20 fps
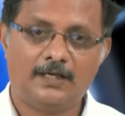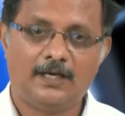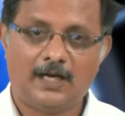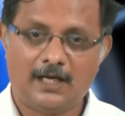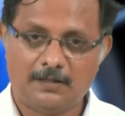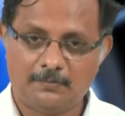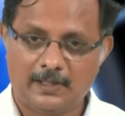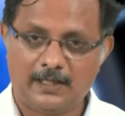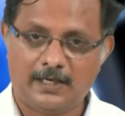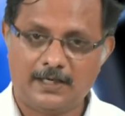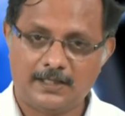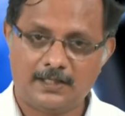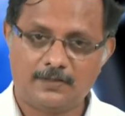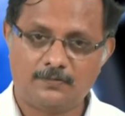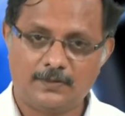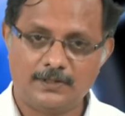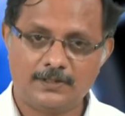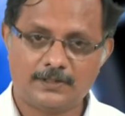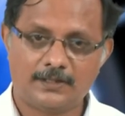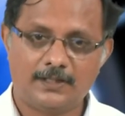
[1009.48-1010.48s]
unmyelinated
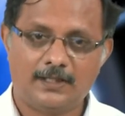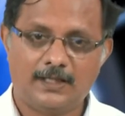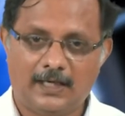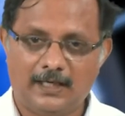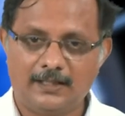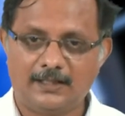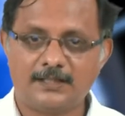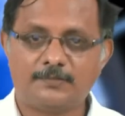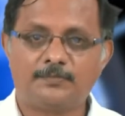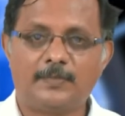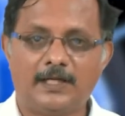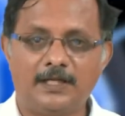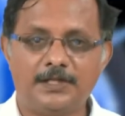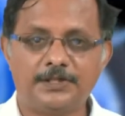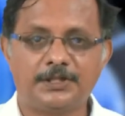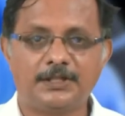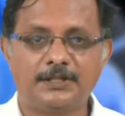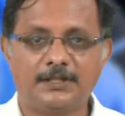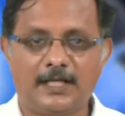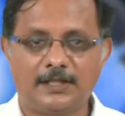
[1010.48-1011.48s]
ones, and this myelin
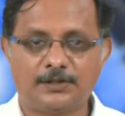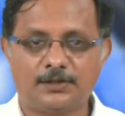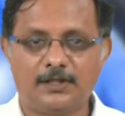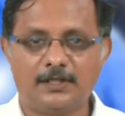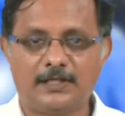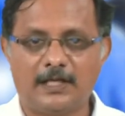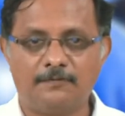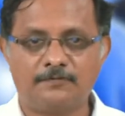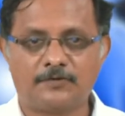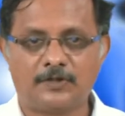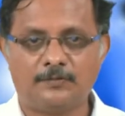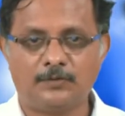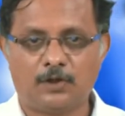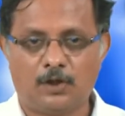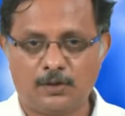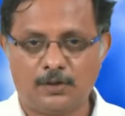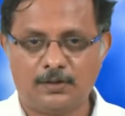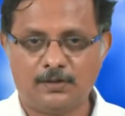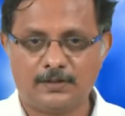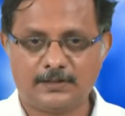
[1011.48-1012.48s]
sheath actually comes from the
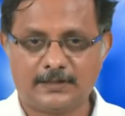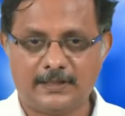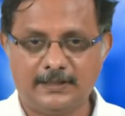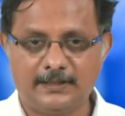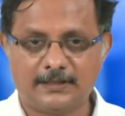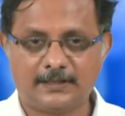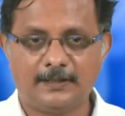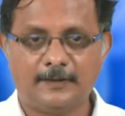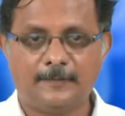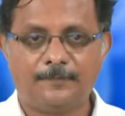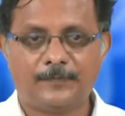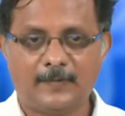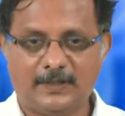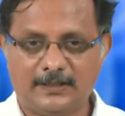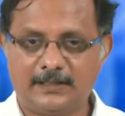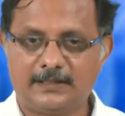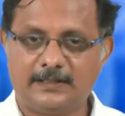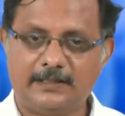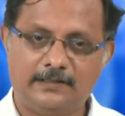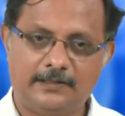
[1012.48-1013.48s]
oligodendrocytes in the
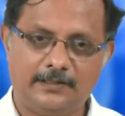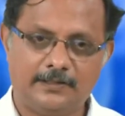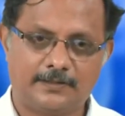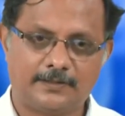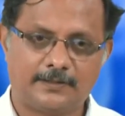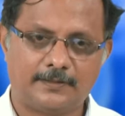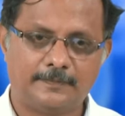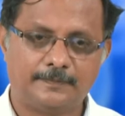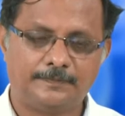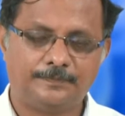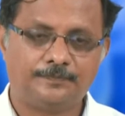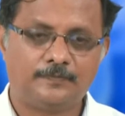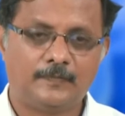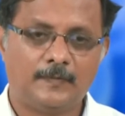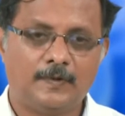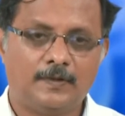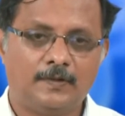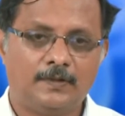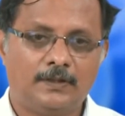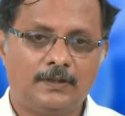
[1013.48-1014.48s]
CNS.
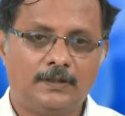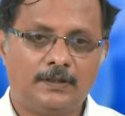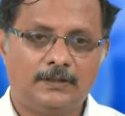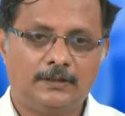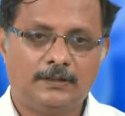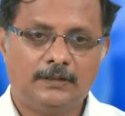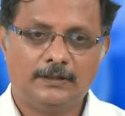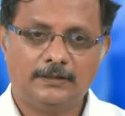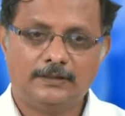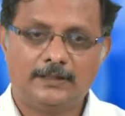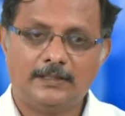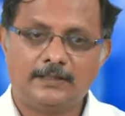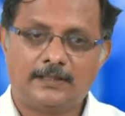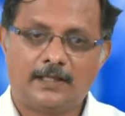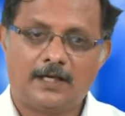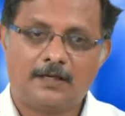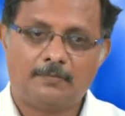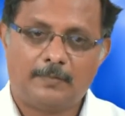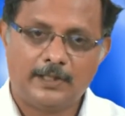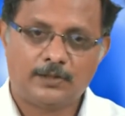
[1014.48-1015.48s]
Then there
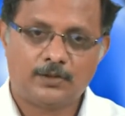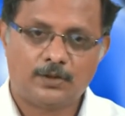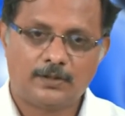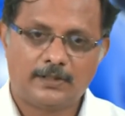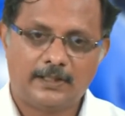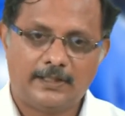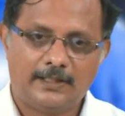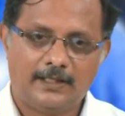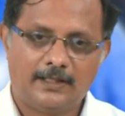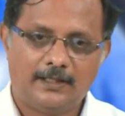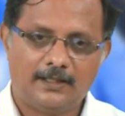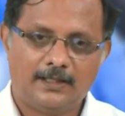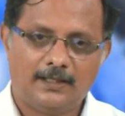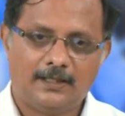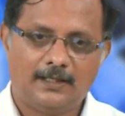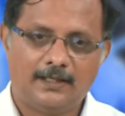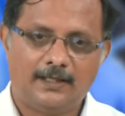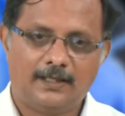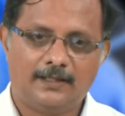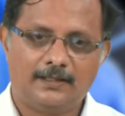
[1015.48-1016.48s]
are
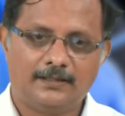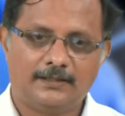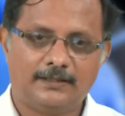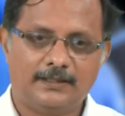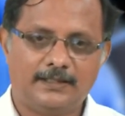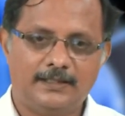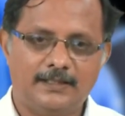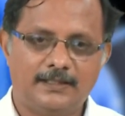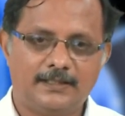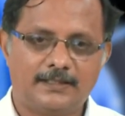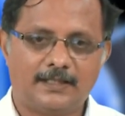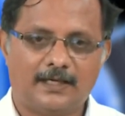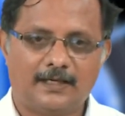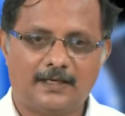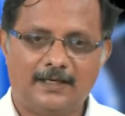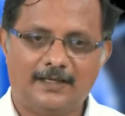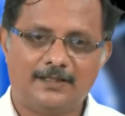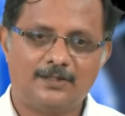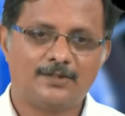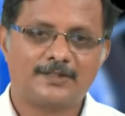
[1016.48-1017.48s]
microglia. These are
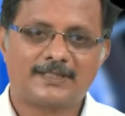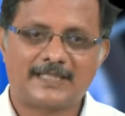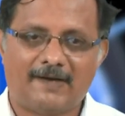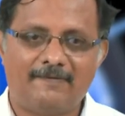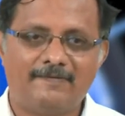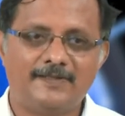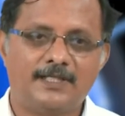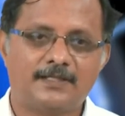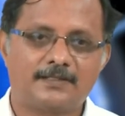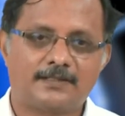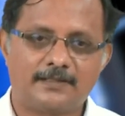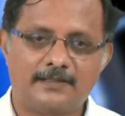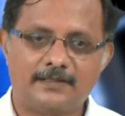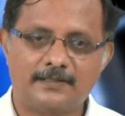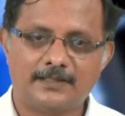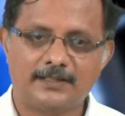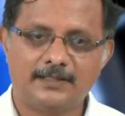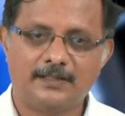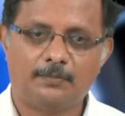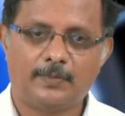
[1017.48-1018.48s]
like scavenger
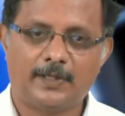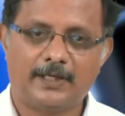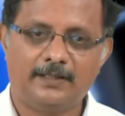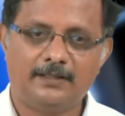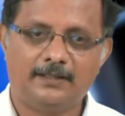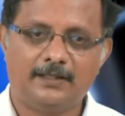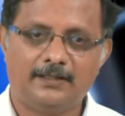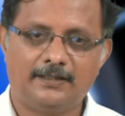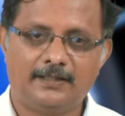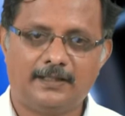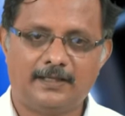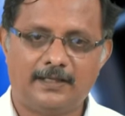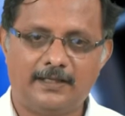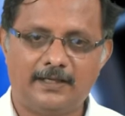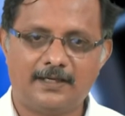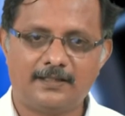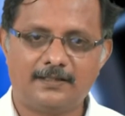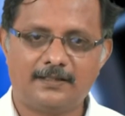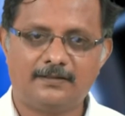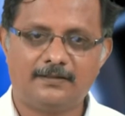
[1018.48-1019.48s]
cells in the brain, and they
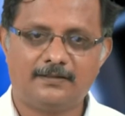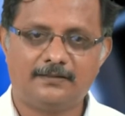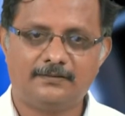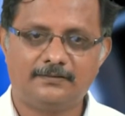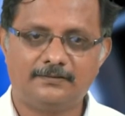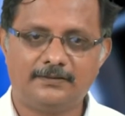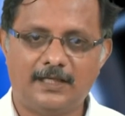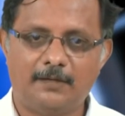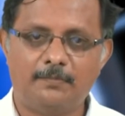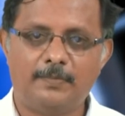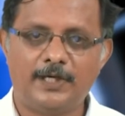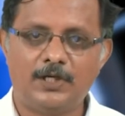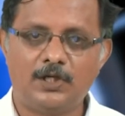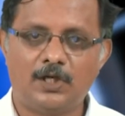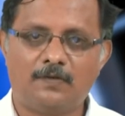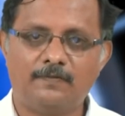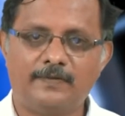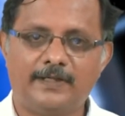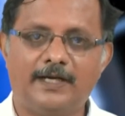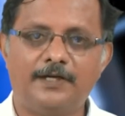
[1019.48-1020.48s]
clear the debris
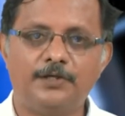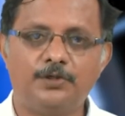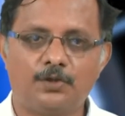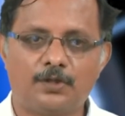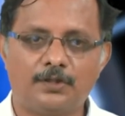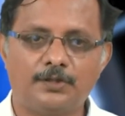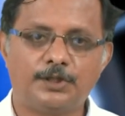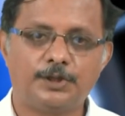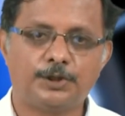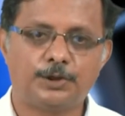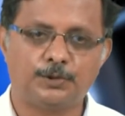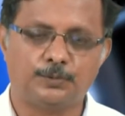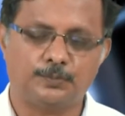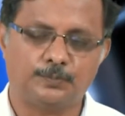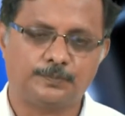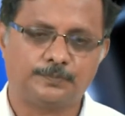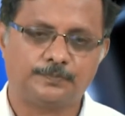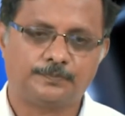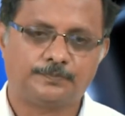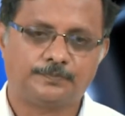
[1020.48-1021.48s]
of dead neural tissue.
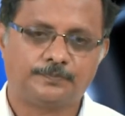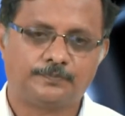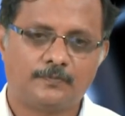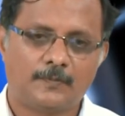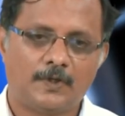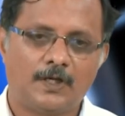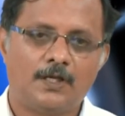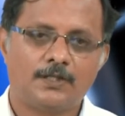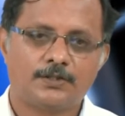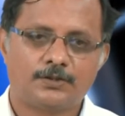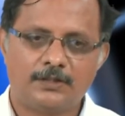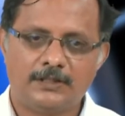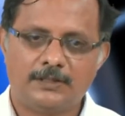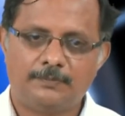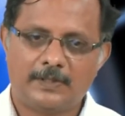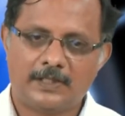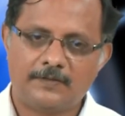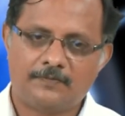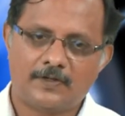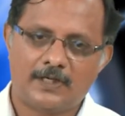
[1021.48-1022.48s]
So in the
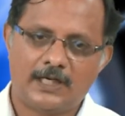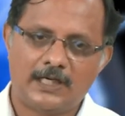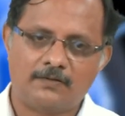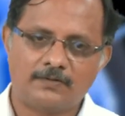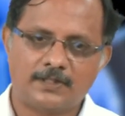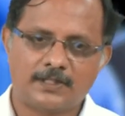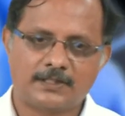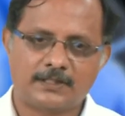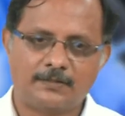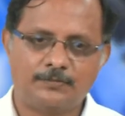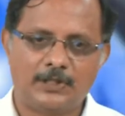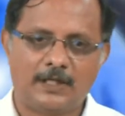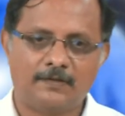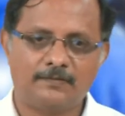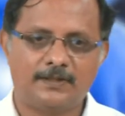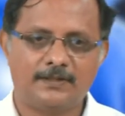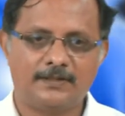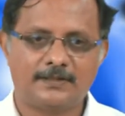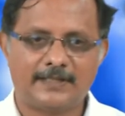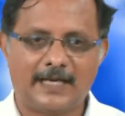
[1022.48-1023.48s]
peripheral nervous system you have
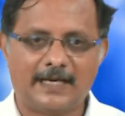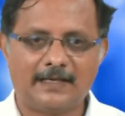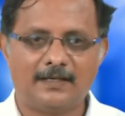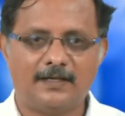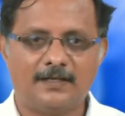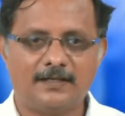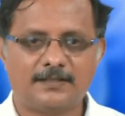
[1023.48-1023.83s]
the satellite